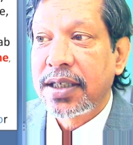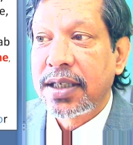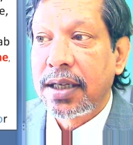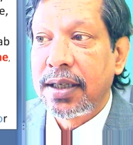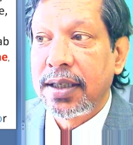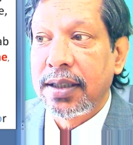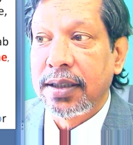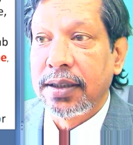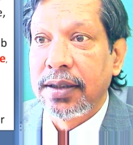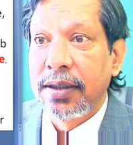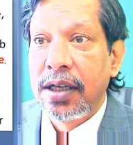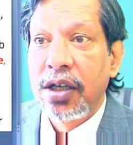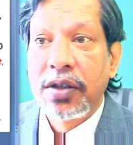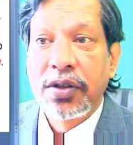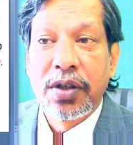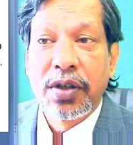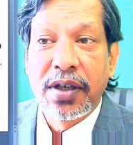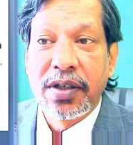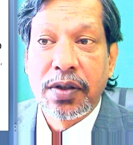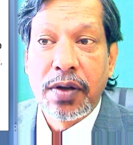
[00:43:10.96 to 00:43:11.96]
See, that's
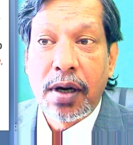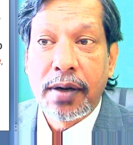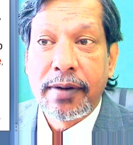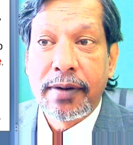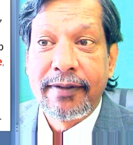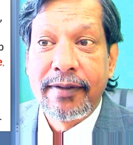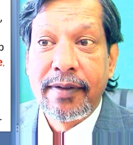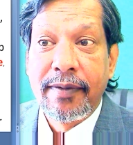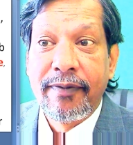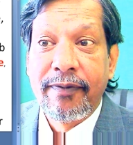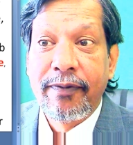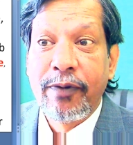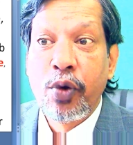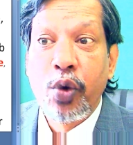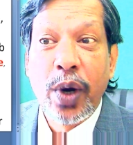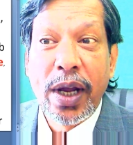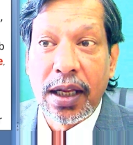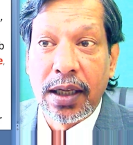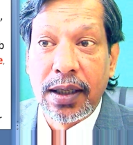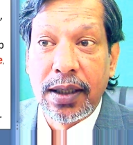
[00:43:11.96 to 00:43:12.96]
o. So it's not
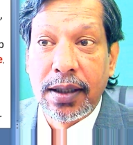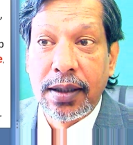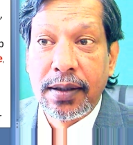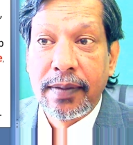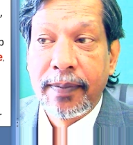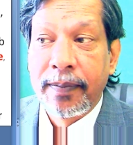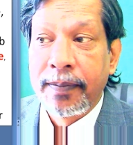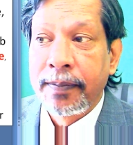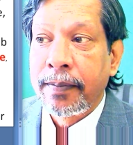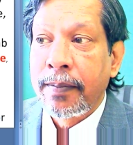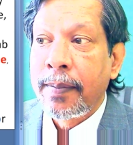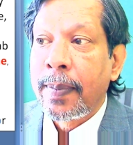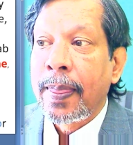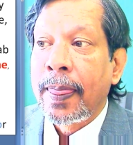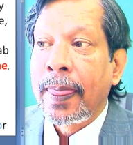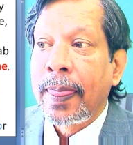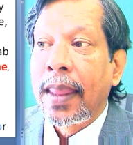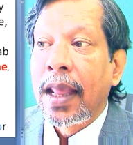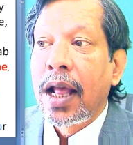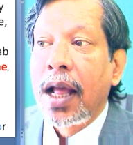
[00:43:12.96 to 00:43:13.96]
fuel.
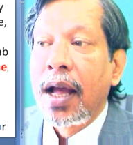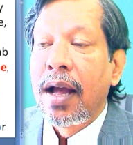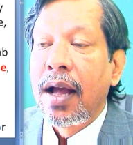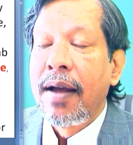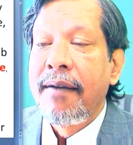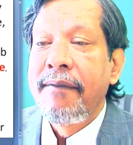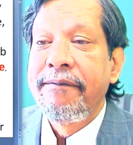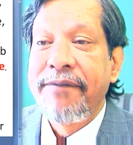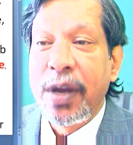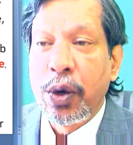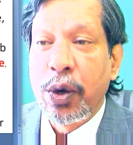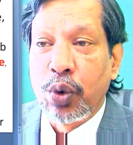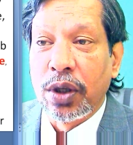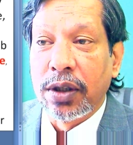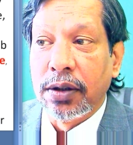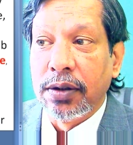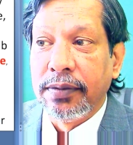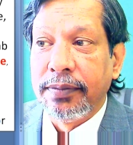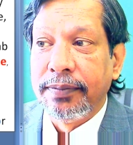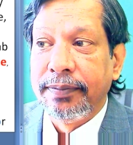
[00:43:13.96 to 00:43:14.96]

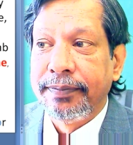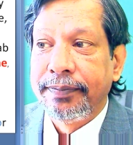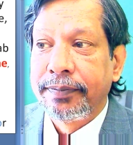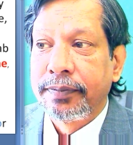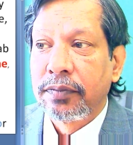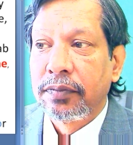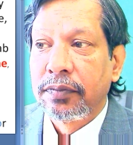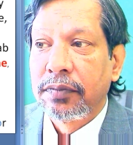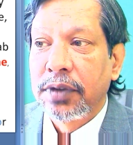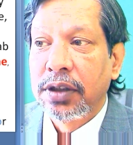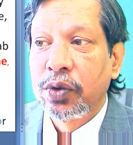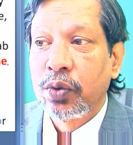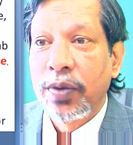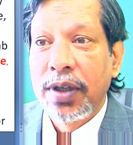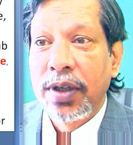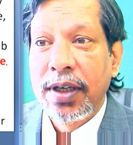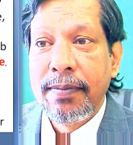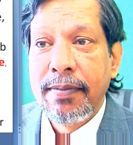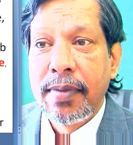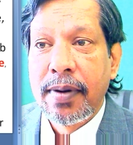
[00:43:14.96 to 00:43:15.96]
Fuel.
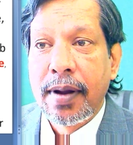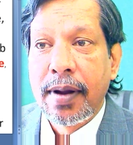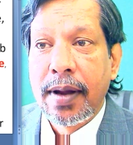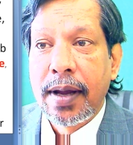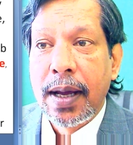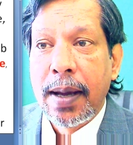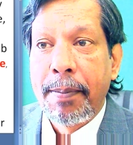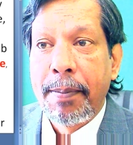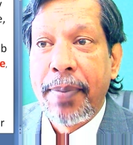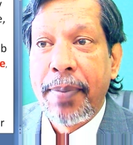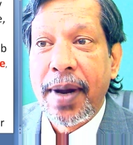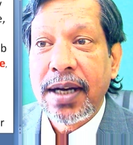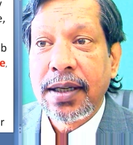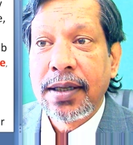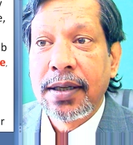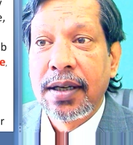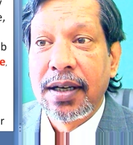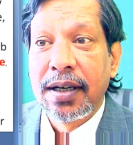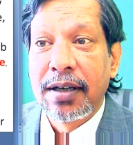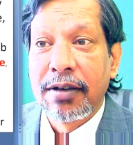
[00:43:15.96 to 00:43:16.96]
This one.
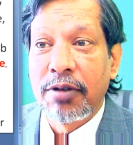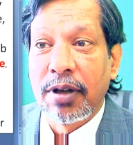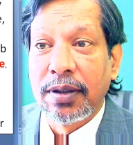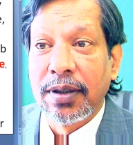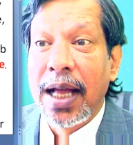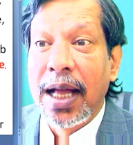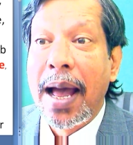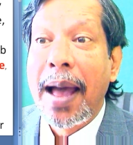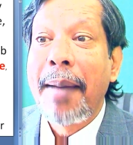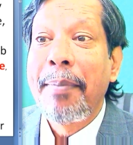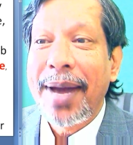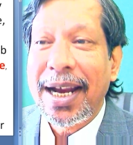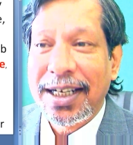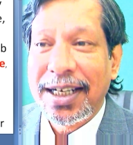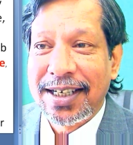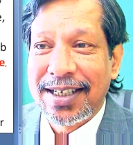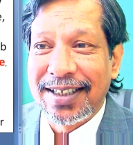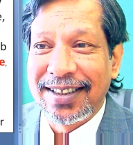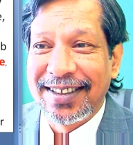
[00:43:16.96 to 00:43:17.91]
Petrol.